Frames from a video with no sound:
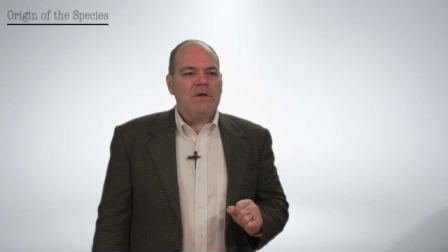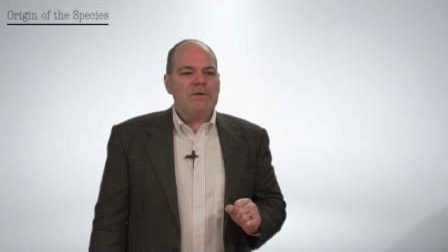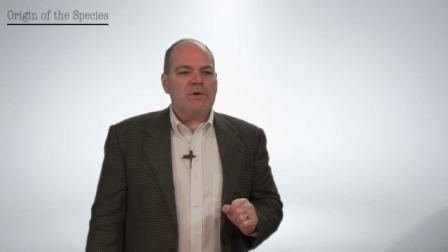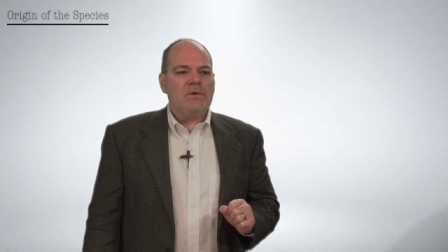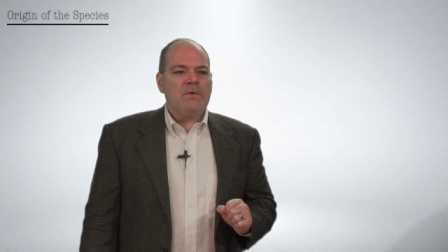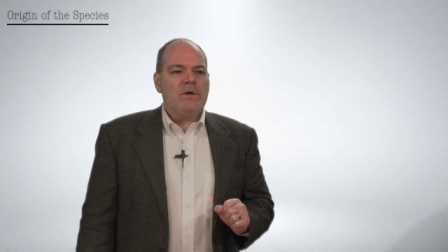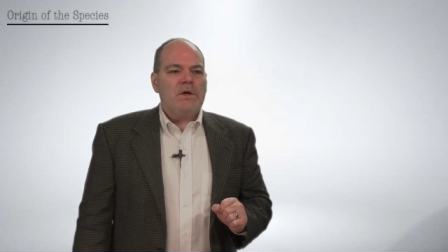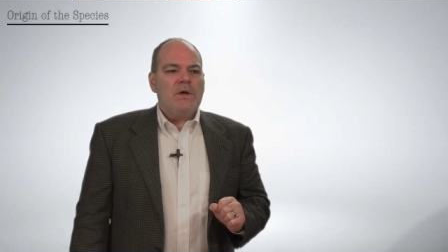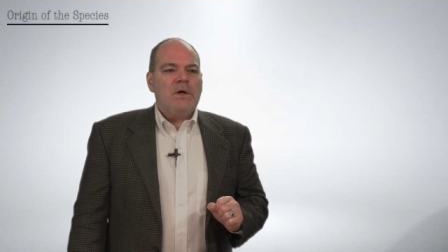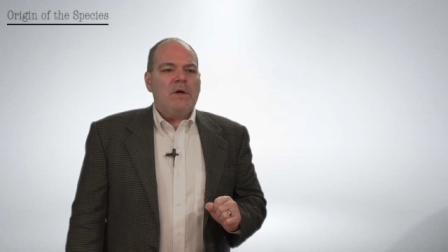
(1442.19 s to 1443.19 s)
So,
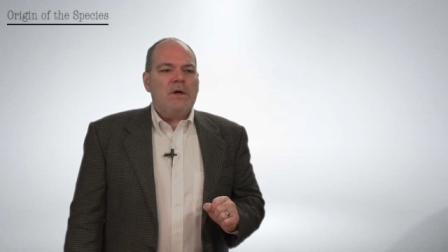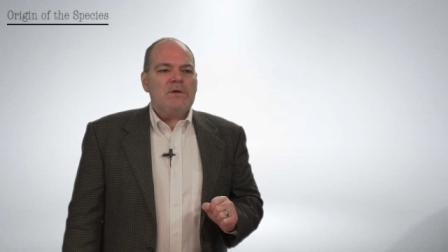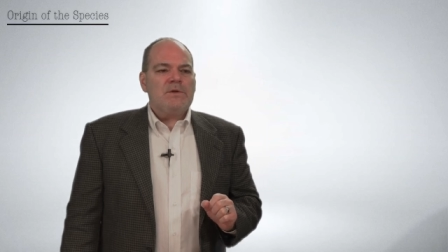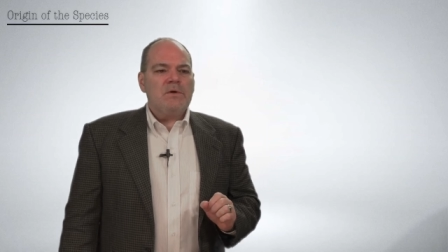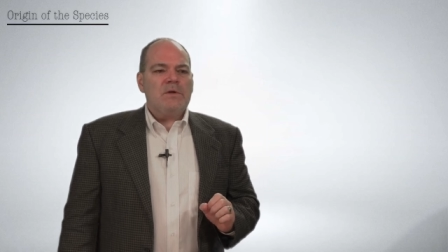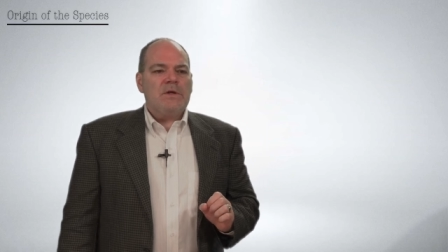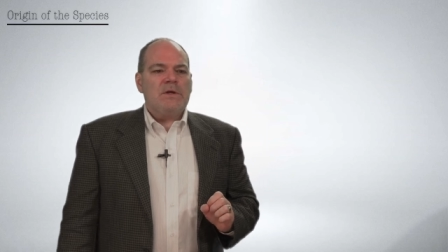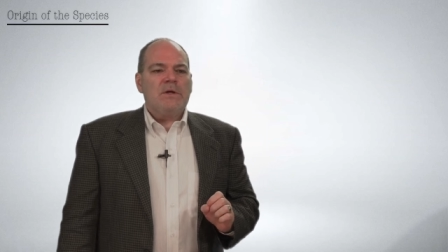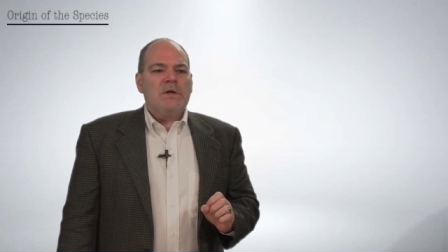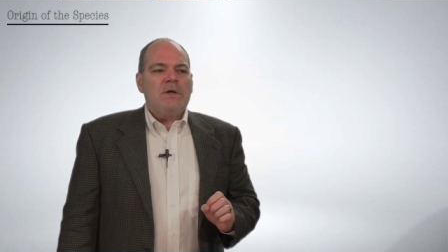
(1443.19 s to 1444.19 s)
uh,
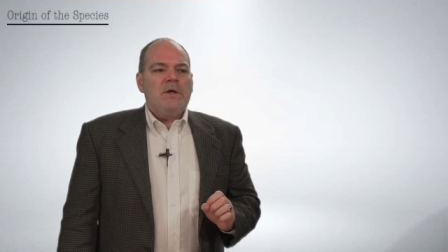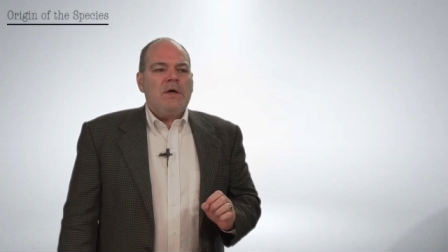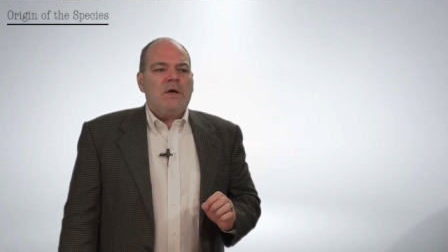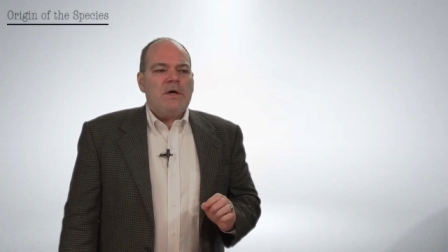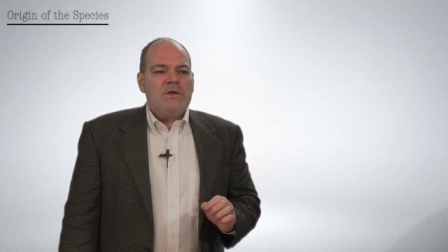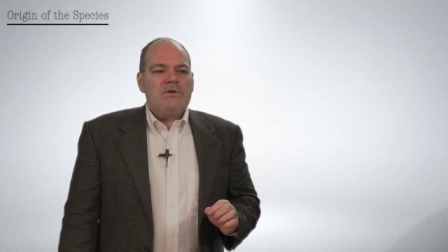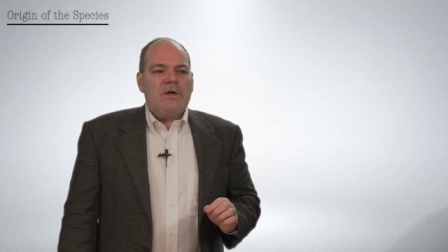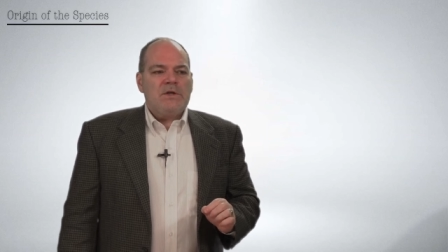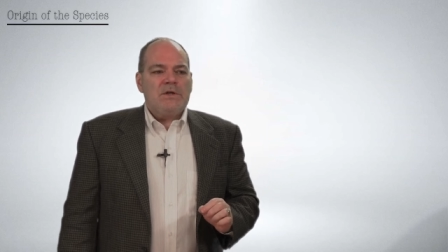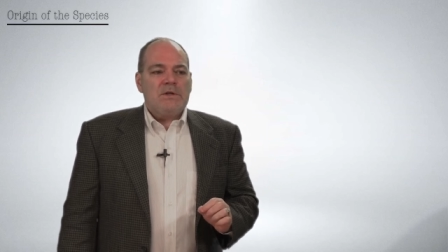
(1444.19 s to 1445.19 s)
certainly, uh, he's
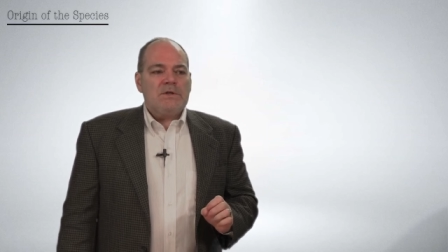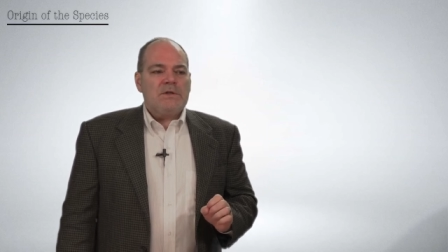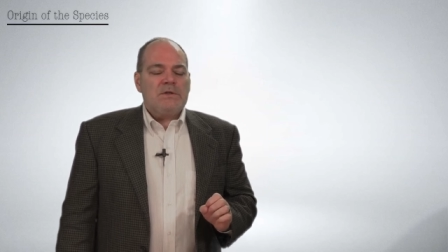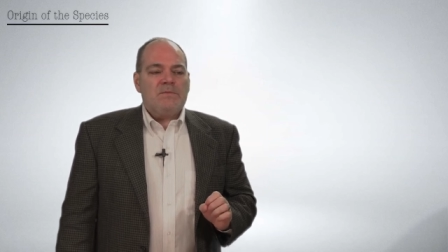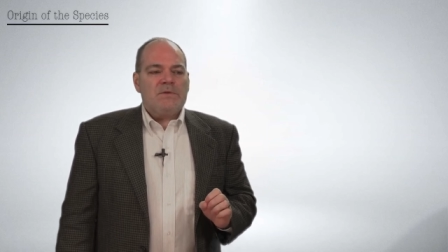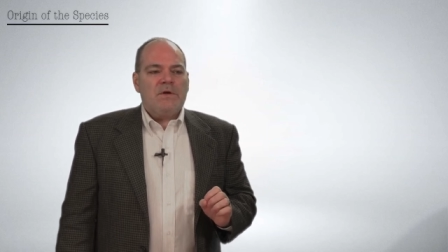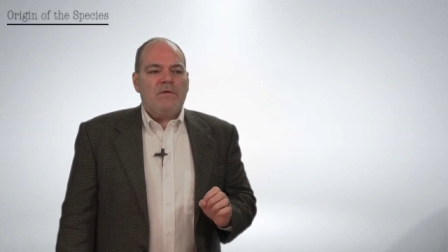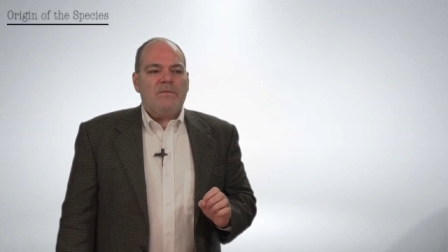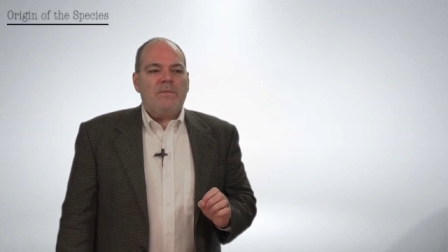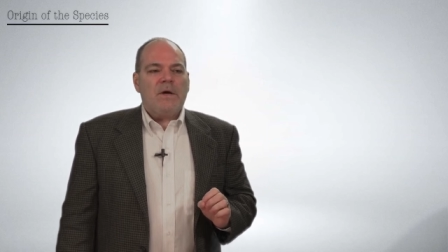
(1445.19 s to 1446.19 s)
trying to distance
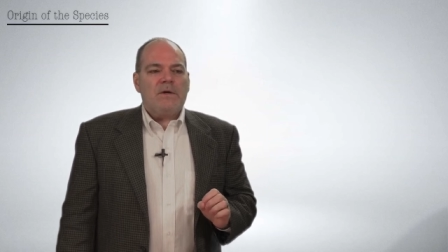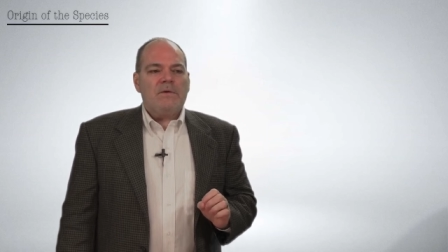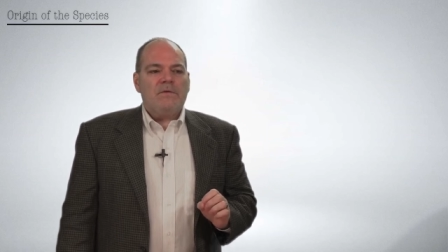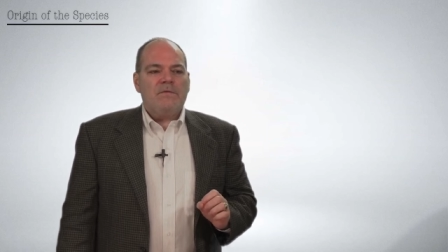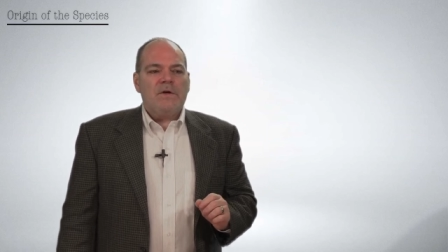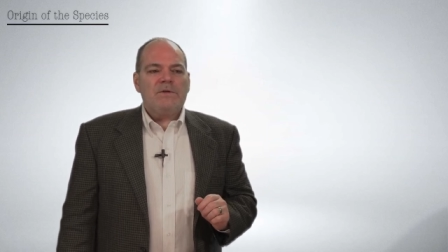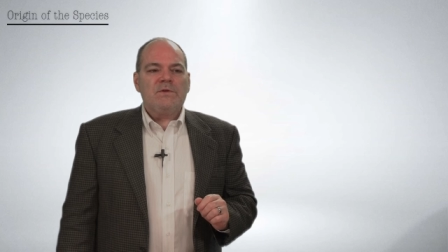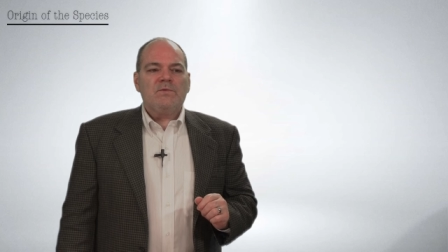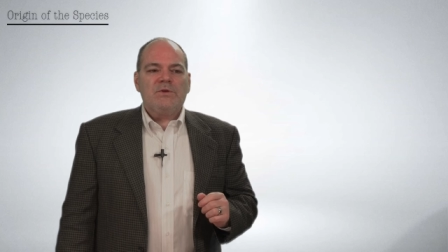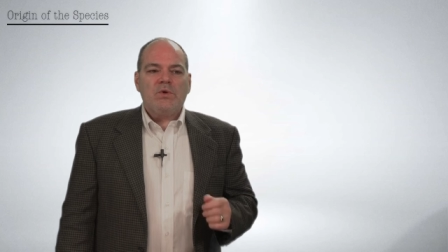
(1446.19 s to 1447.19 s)
himself, but the
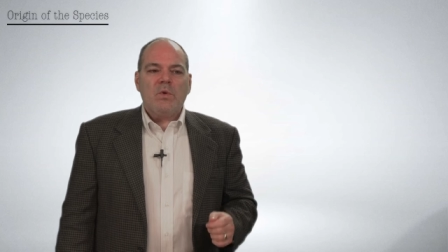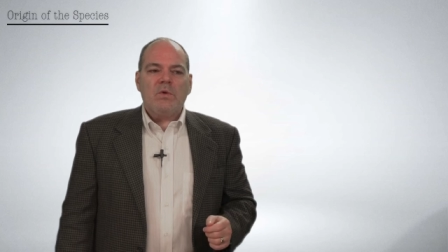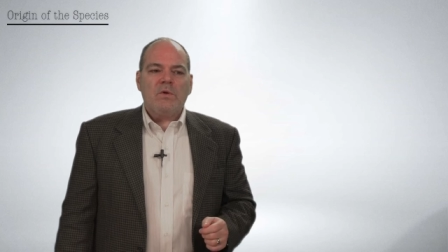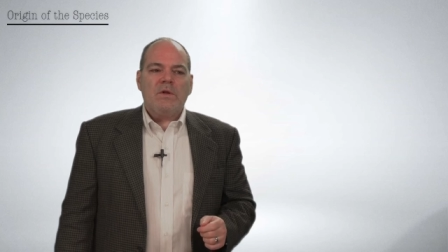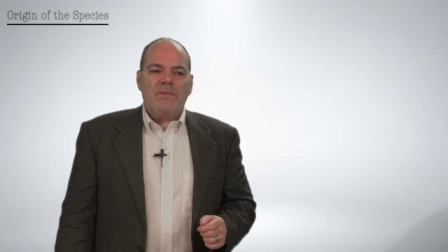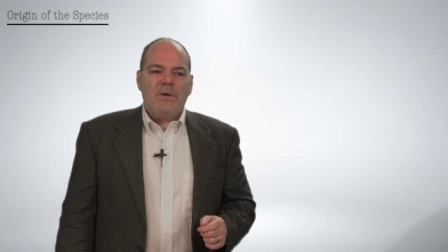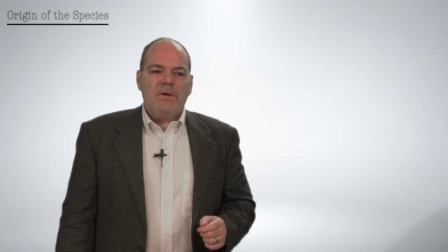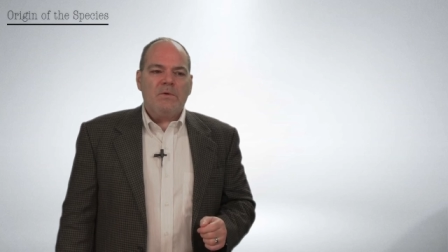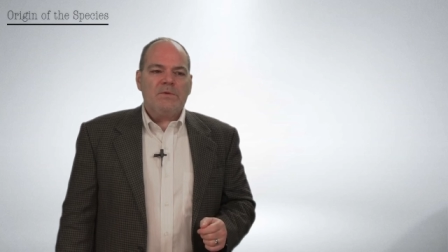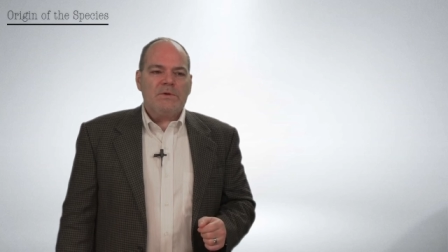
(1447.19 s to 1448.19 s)
phrase's rhetorical
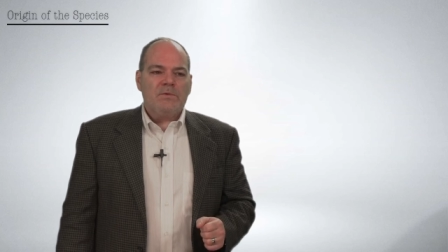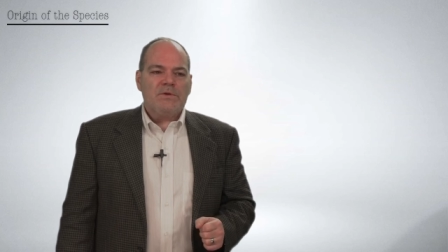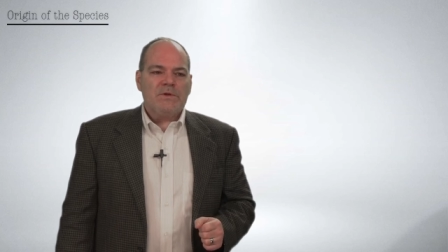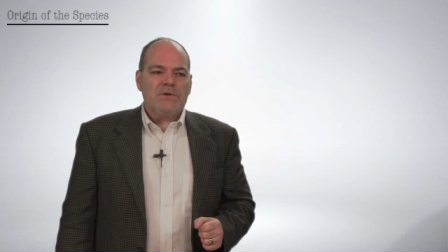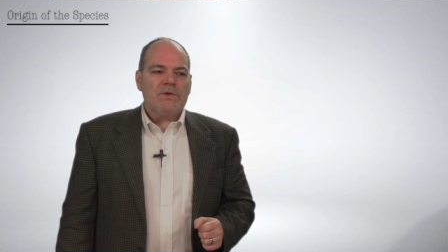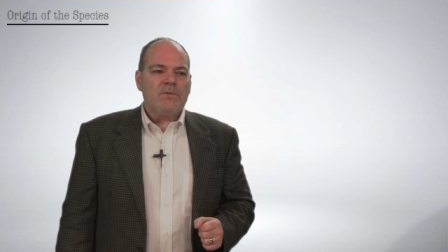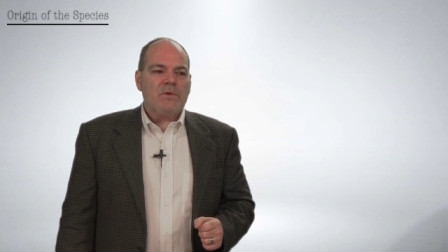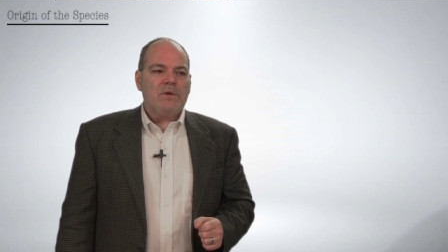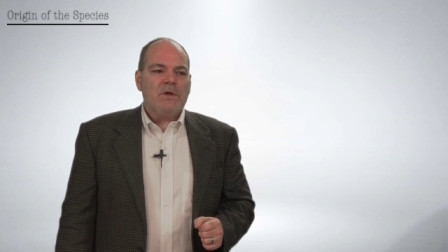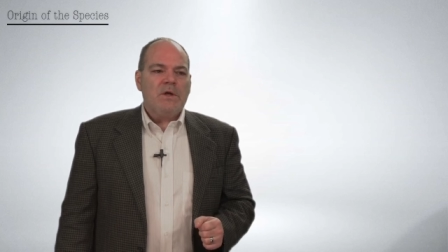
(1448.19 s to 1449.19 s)
appeal was
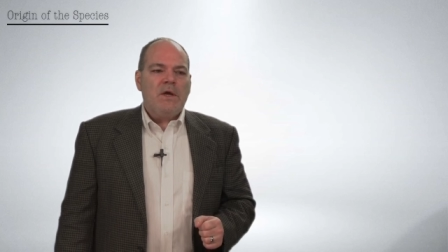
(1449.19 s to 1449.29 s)
irresistible,